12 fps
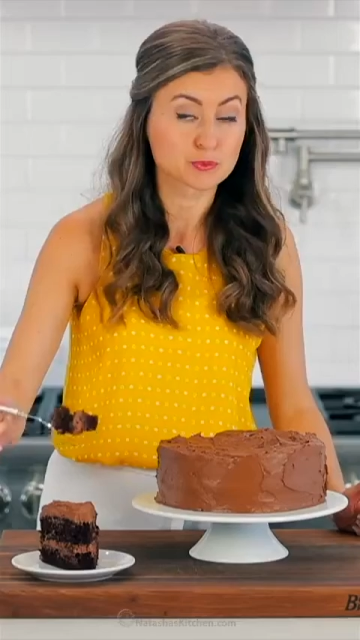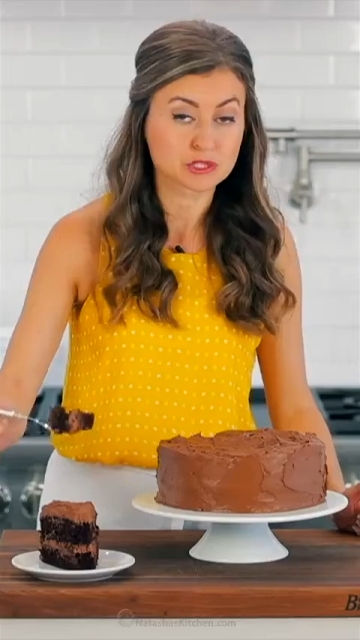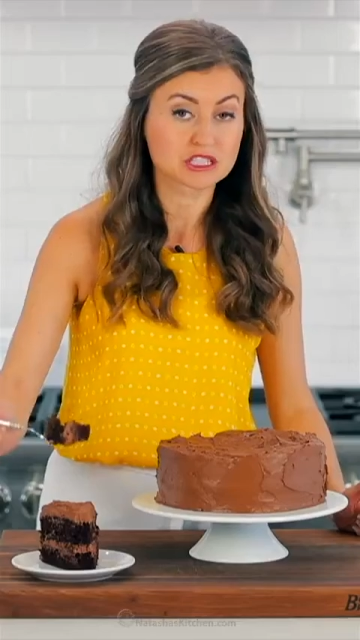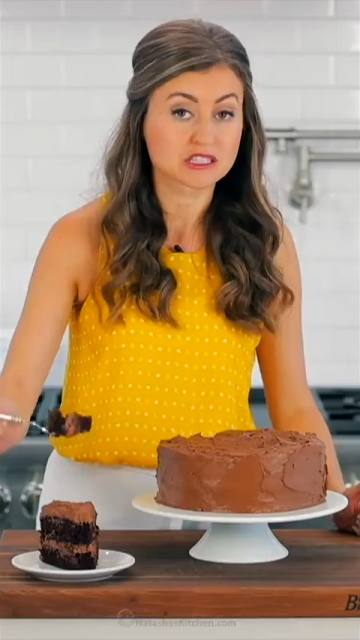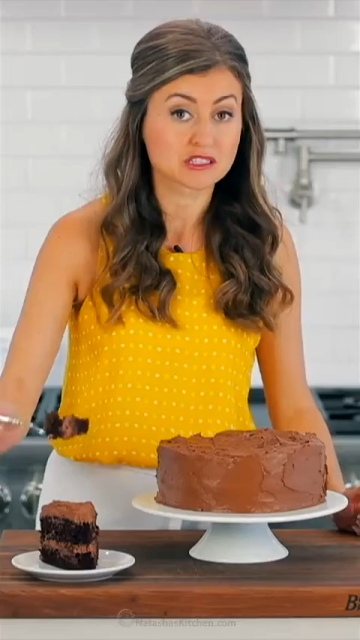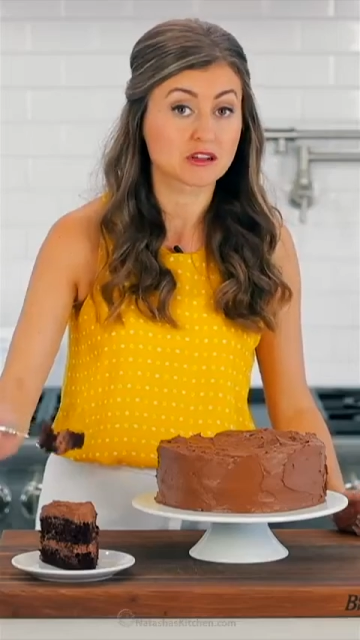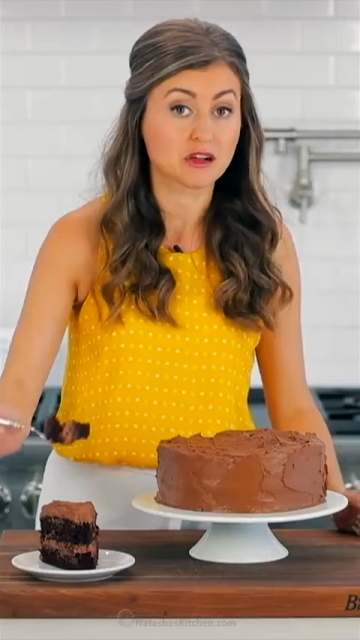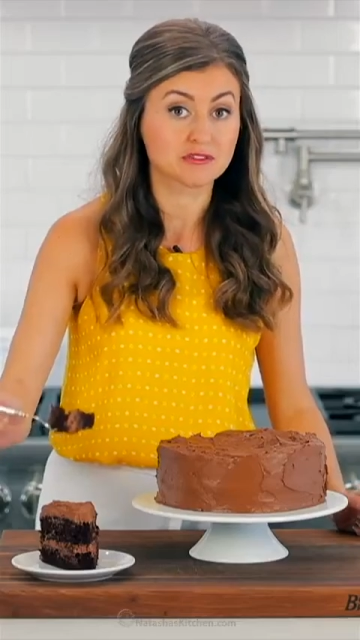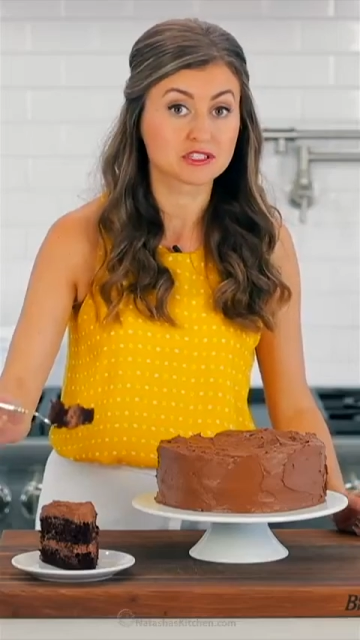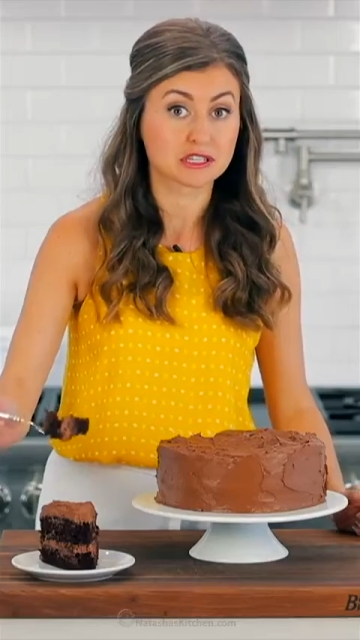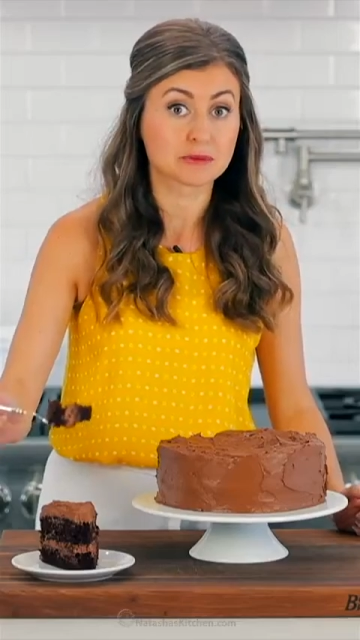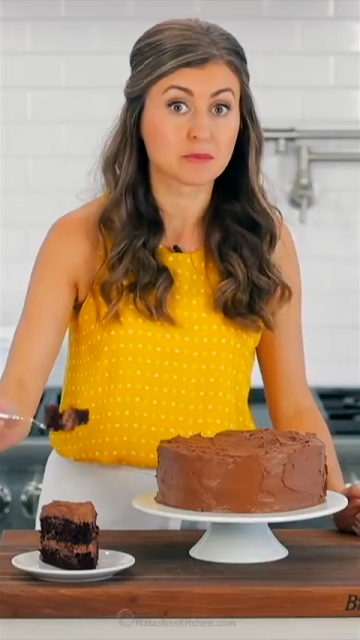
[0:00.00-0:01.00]
really
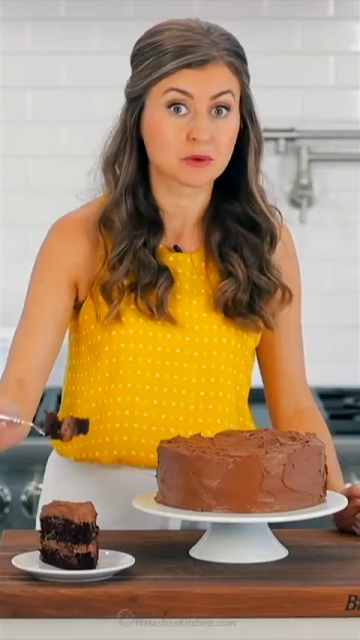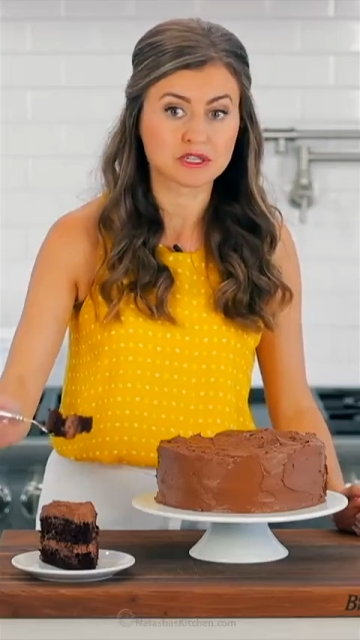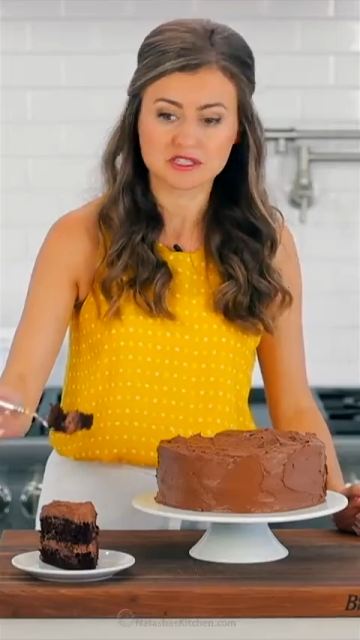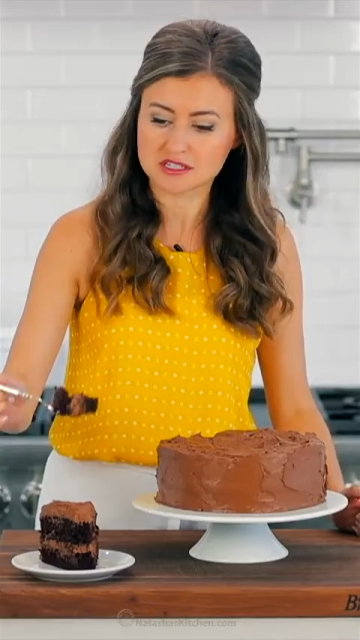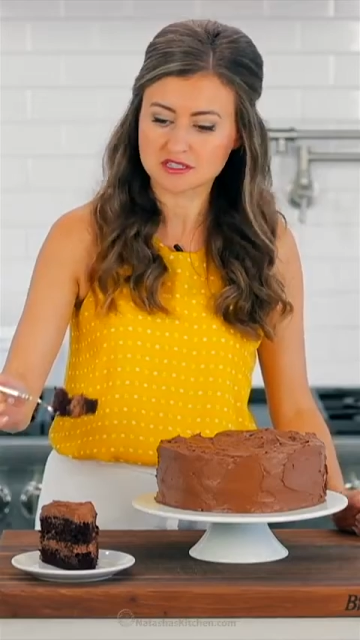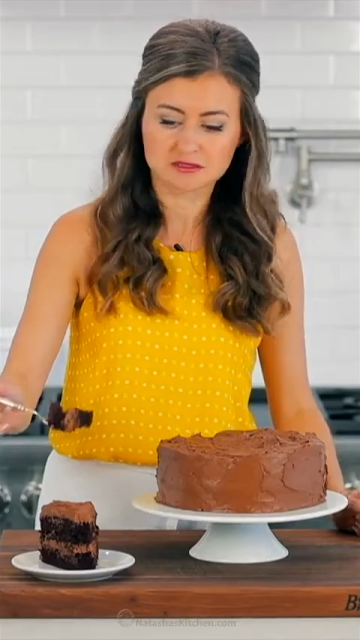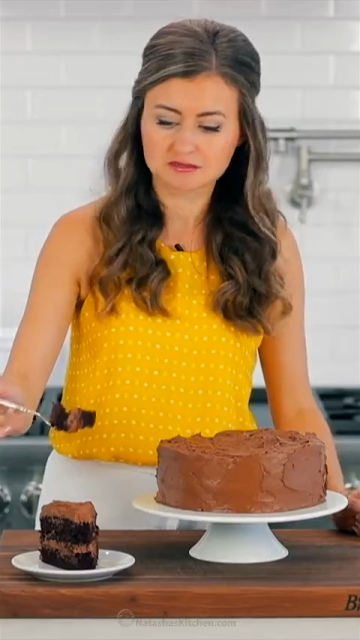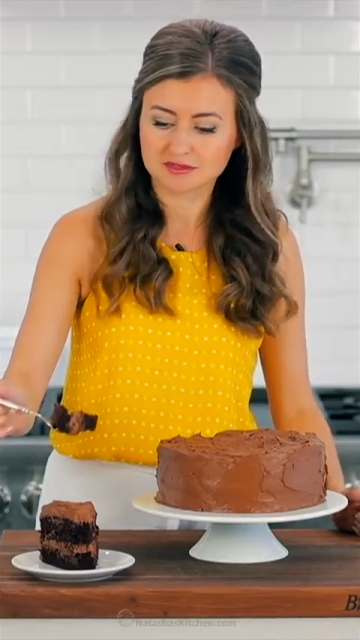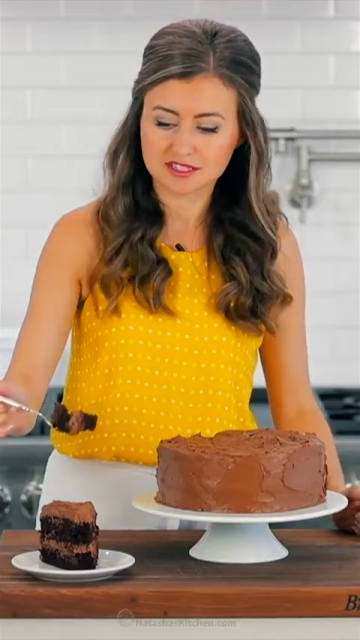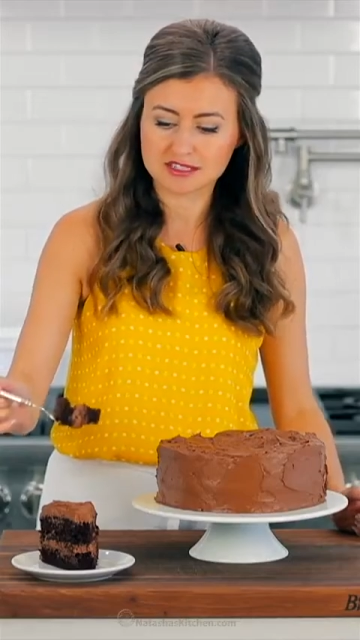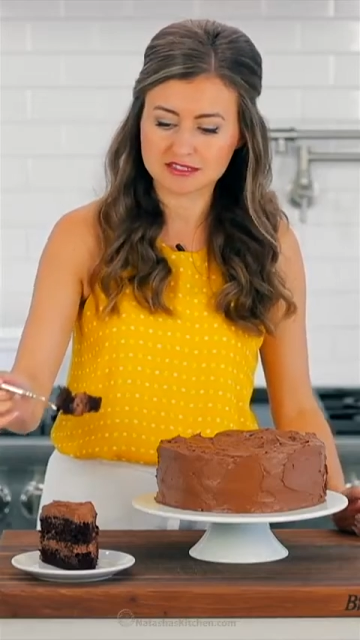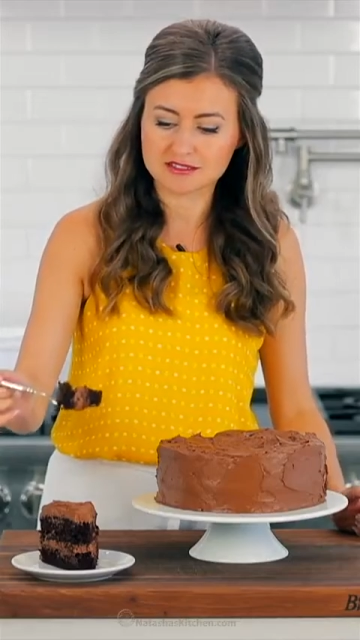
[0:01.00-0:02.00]
soft and moist.
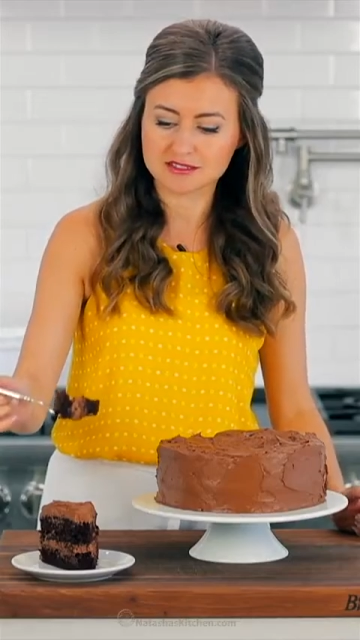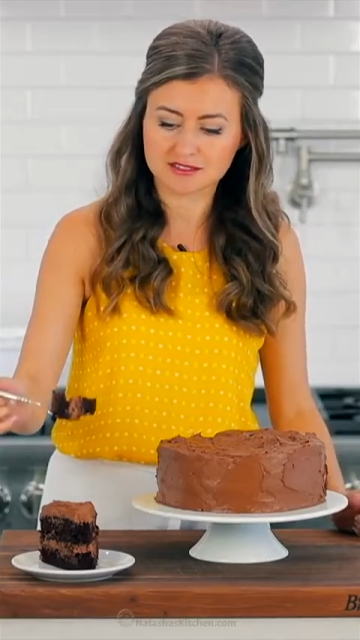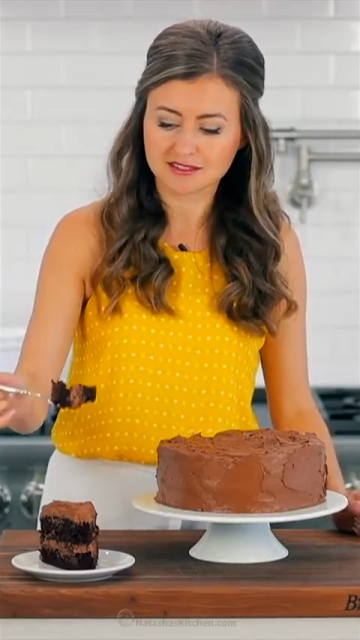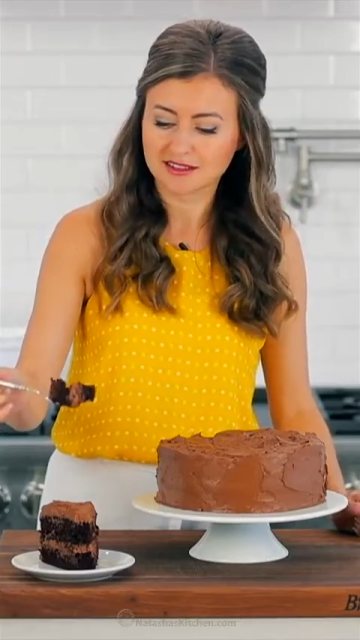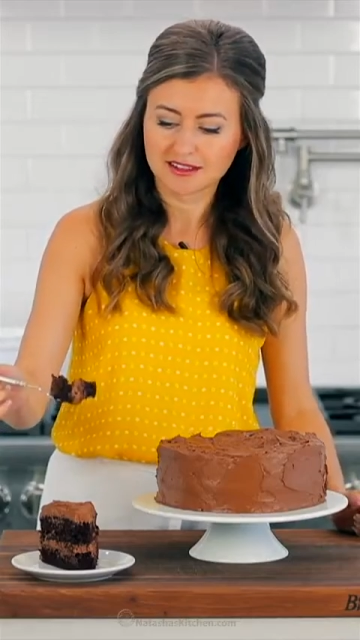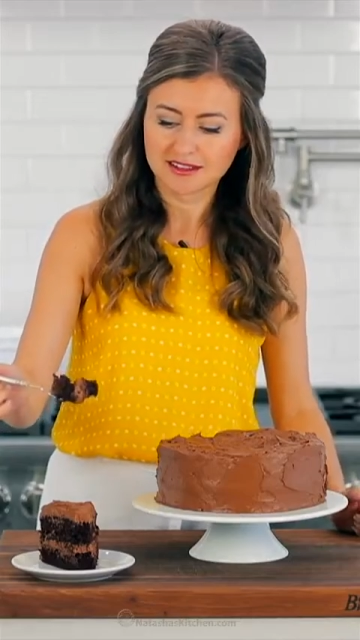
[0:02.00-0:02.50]
This is